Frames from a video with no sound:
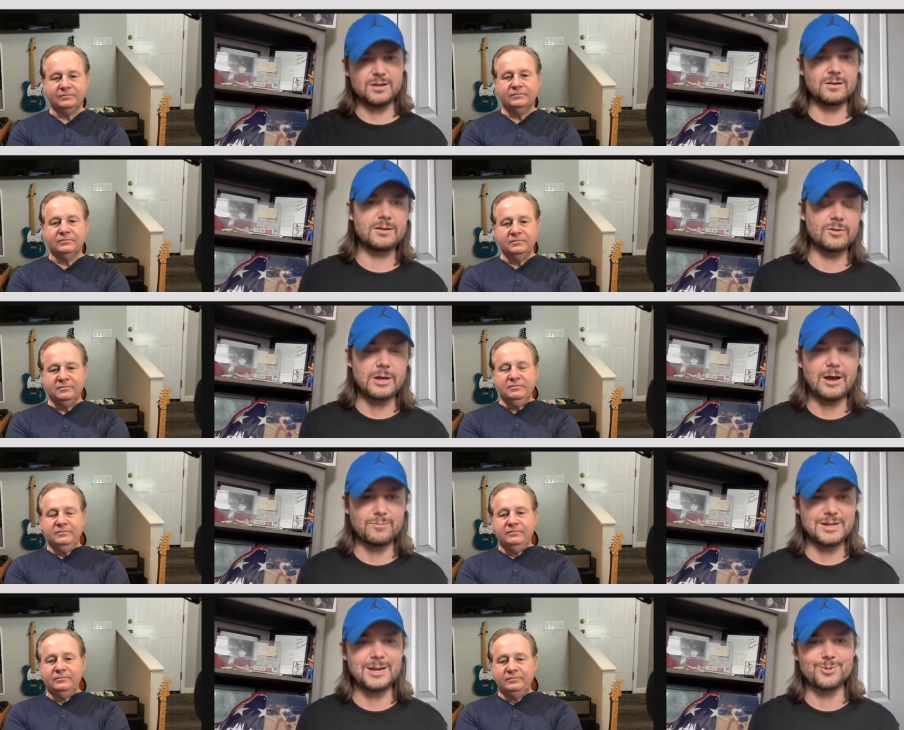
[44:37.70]
Speaker 1: a, you know,
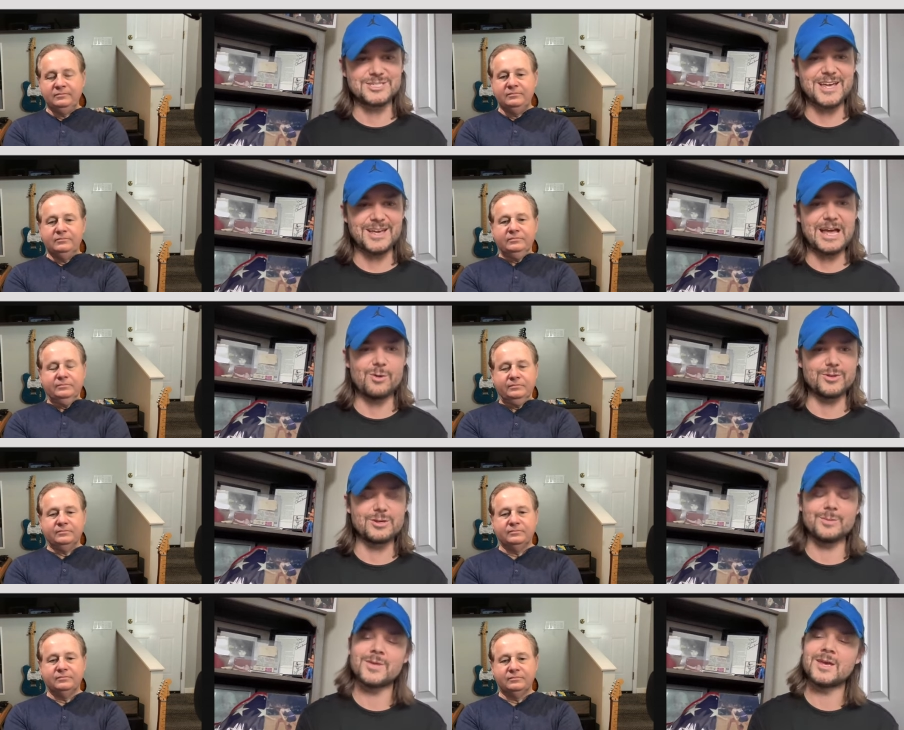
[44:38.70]
I've been able to hang out with
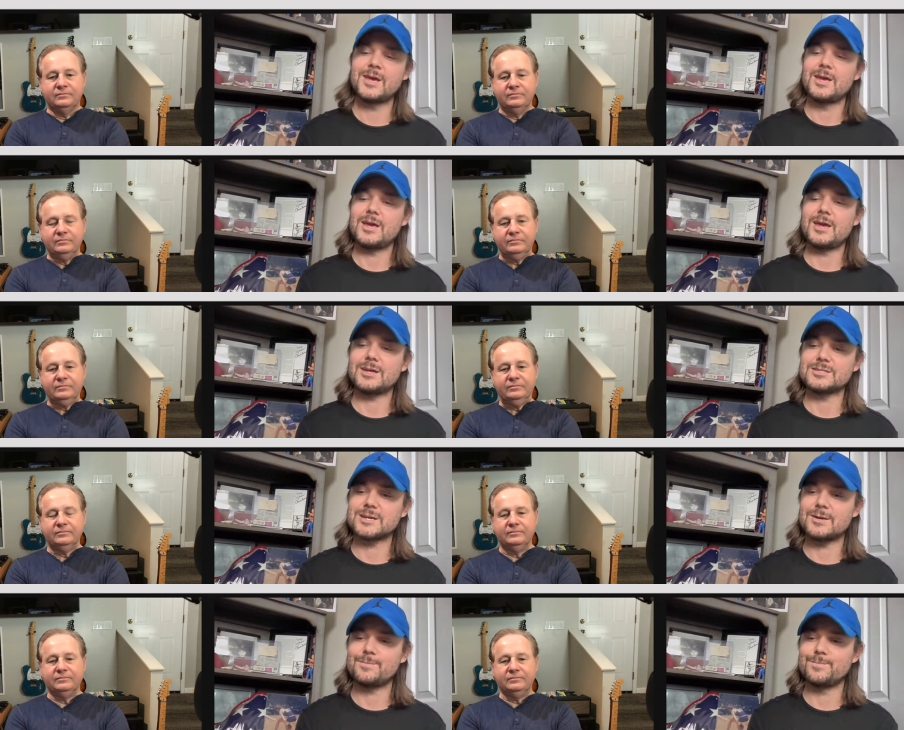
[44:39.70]
them and,
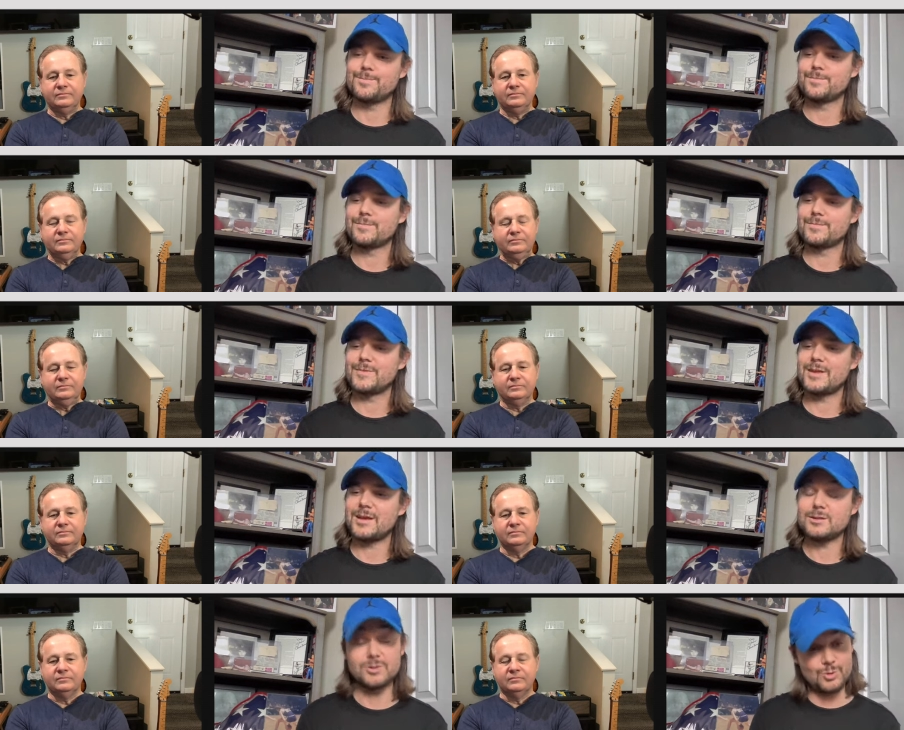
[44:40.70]
um,
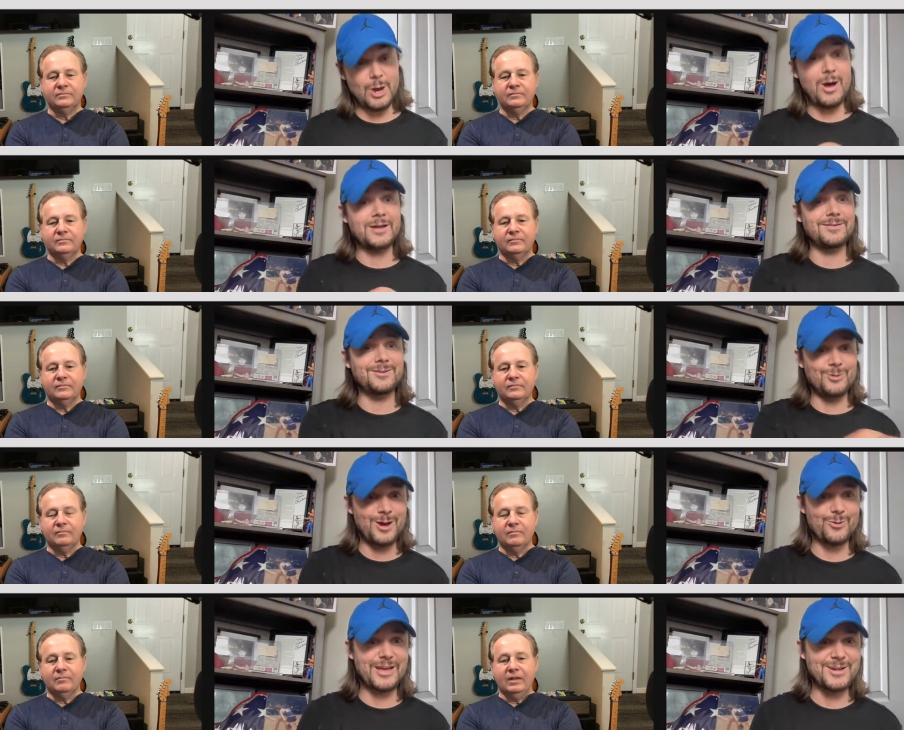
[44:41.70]
and you know, I, you
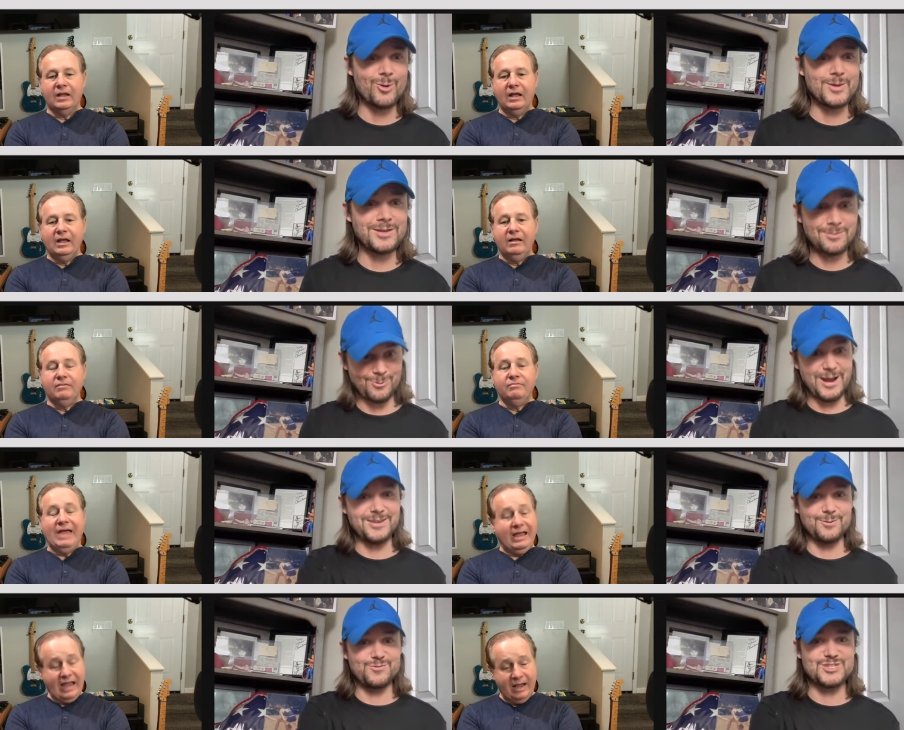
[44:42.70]
know, they know me, right?
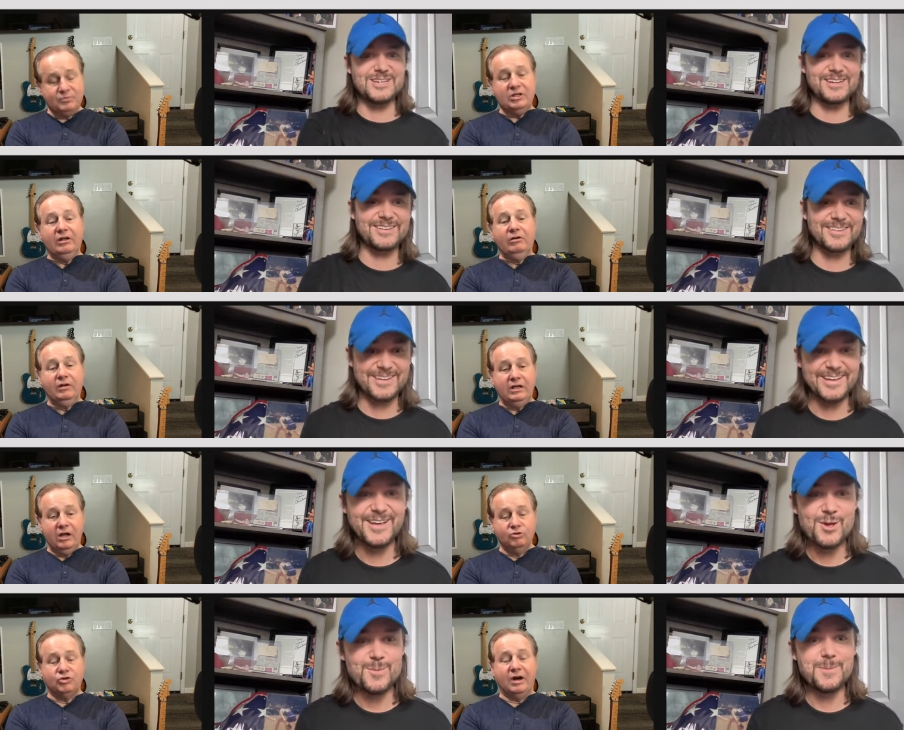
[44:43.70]
They
Speaker 2: absolutely
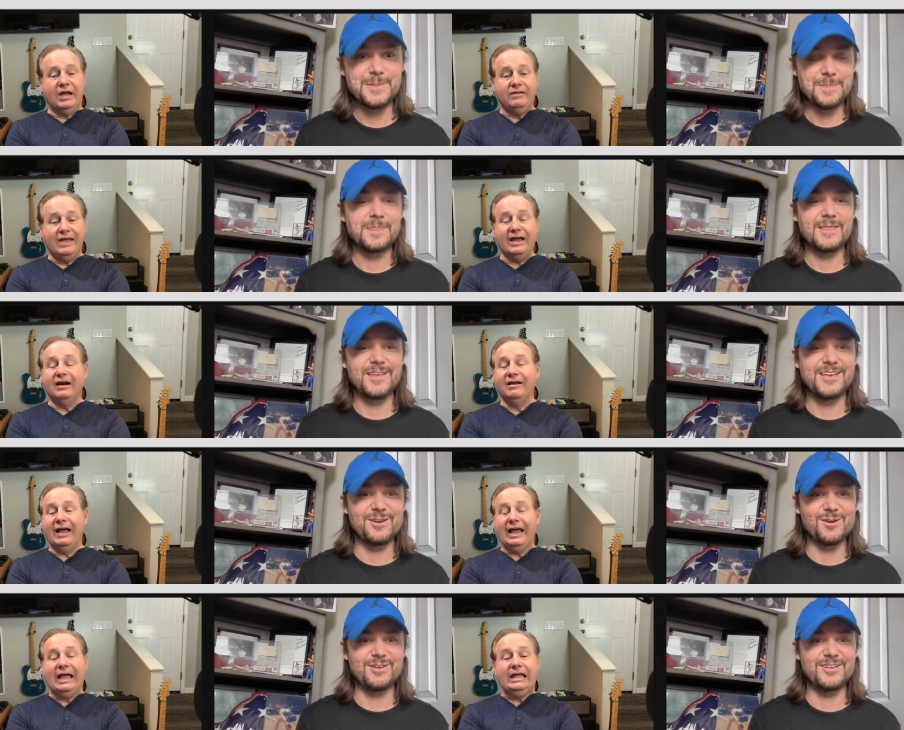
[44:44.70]
know Trey. There,
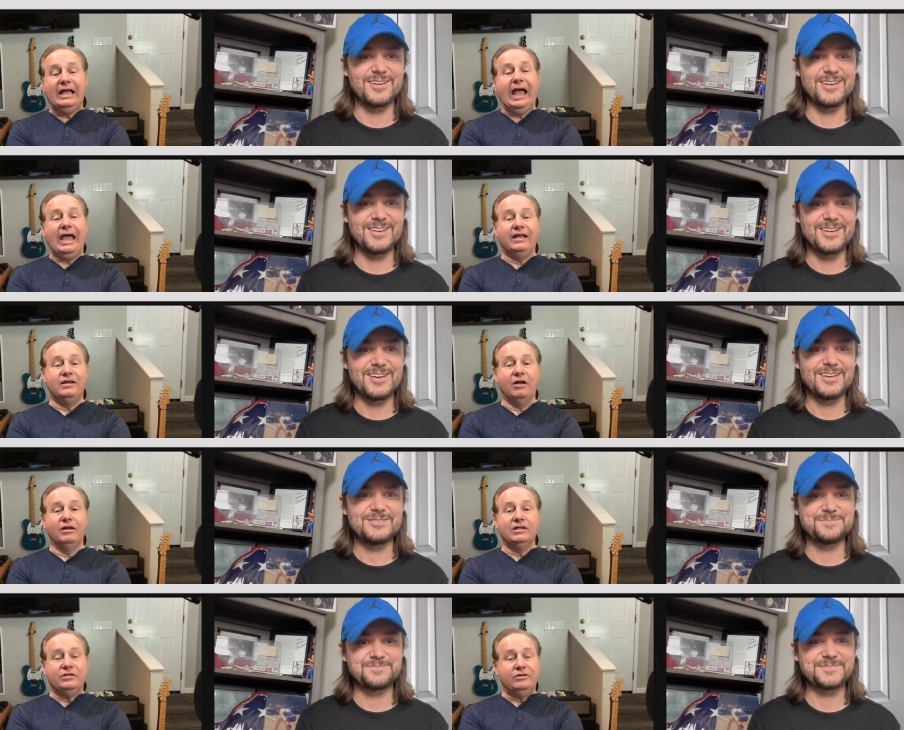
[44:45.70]
hey, hey, y'all
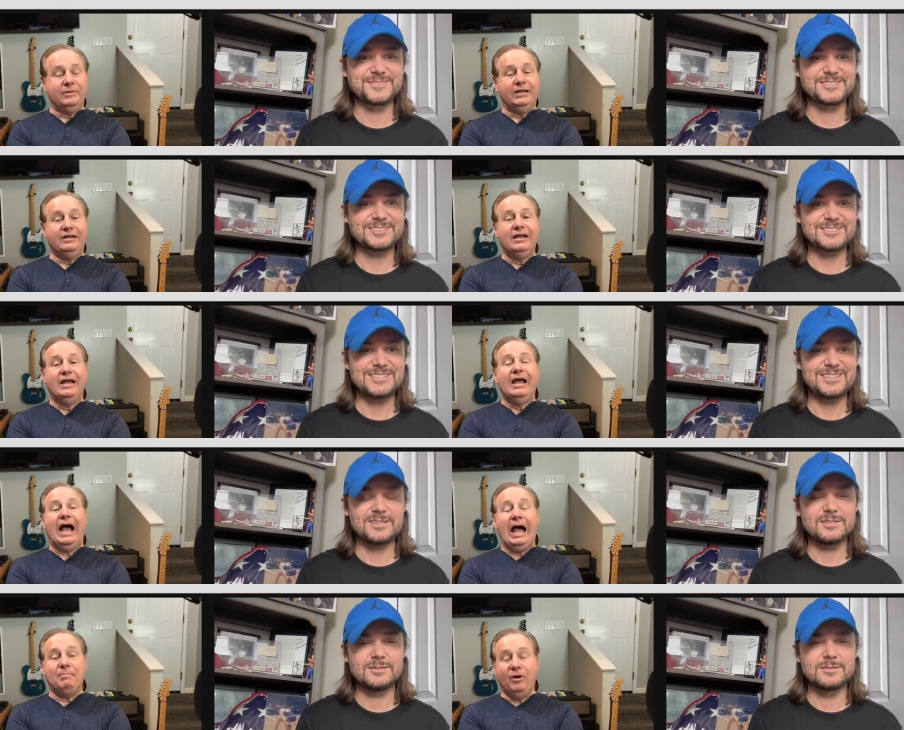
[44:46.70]
listen to me.
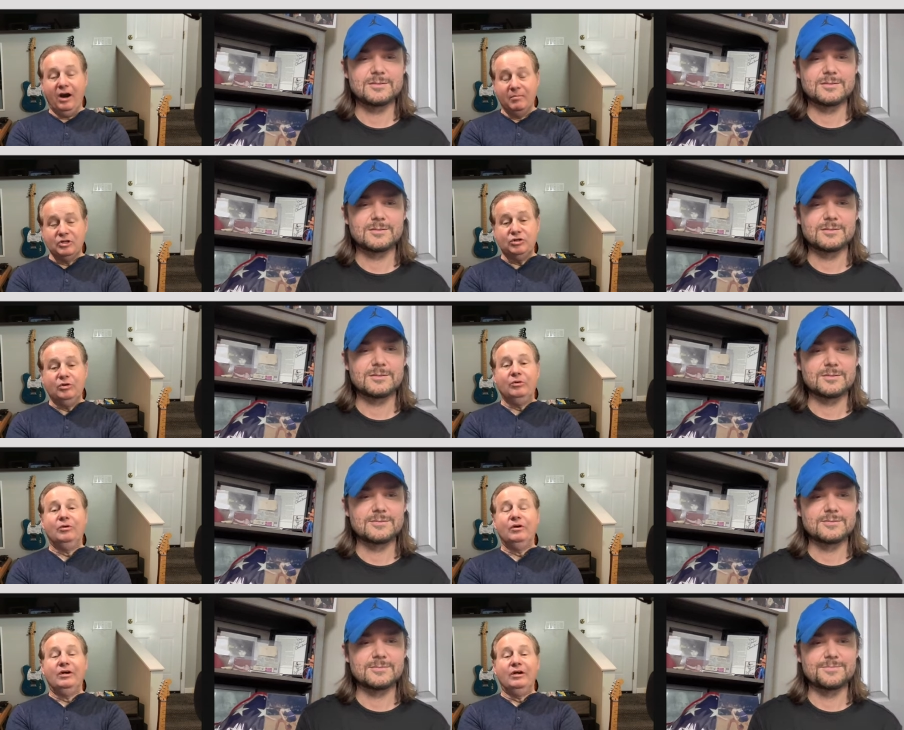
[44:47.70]
I promise you,
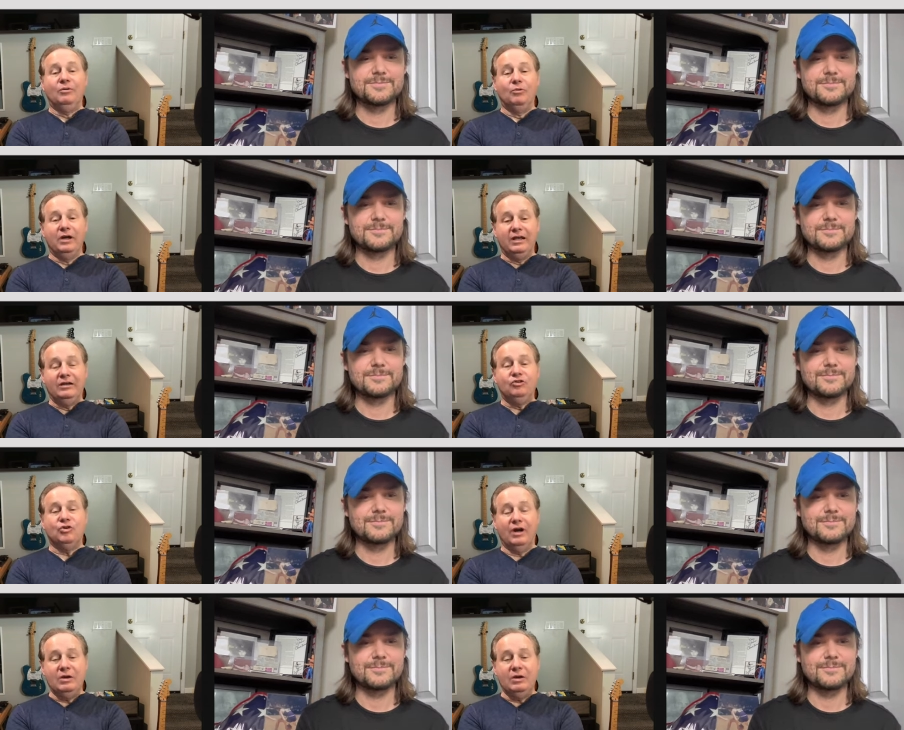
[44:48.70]
when Trey